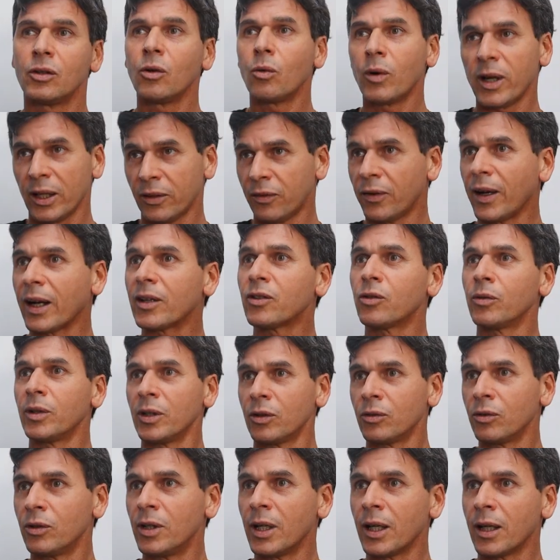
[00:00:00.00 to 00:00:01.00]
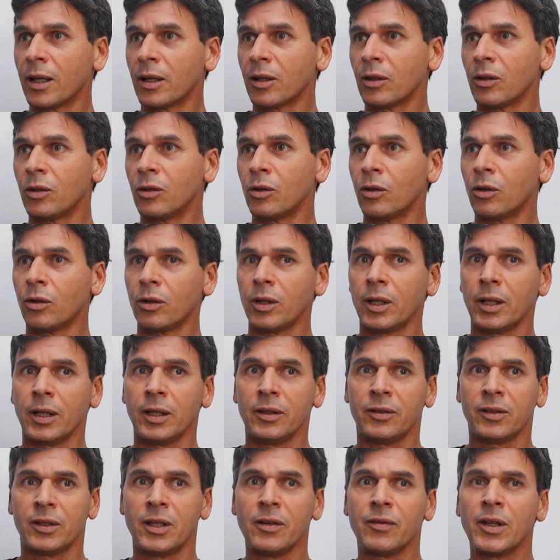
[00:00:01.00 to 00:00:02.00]
The West Factory today, you know,
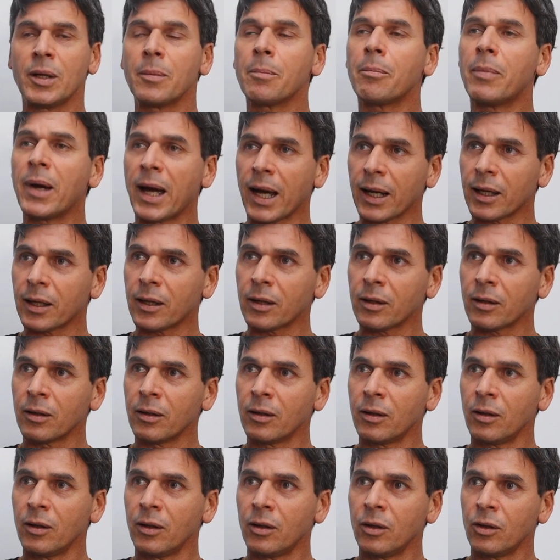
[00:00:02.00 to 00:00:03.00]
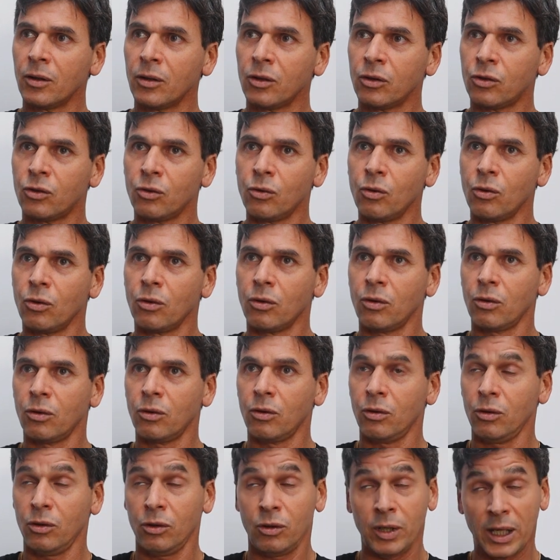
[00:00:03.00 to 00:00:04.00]
is giving back to
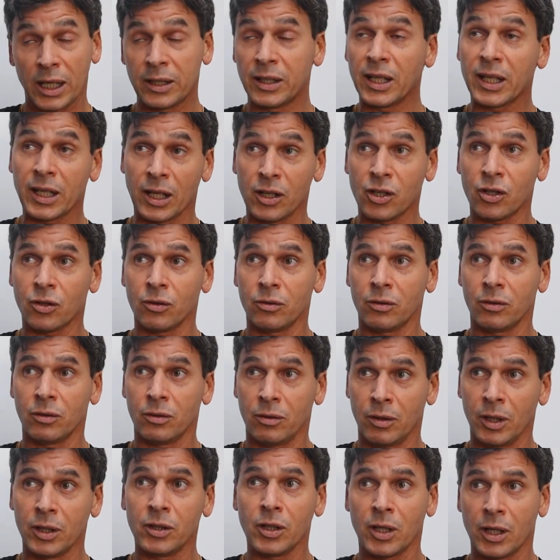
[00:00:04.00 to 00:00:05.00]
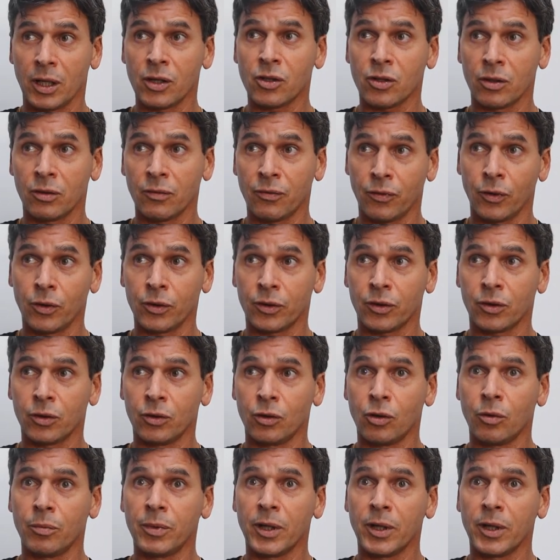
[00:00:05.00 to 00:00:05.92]
the education, the education first, you know,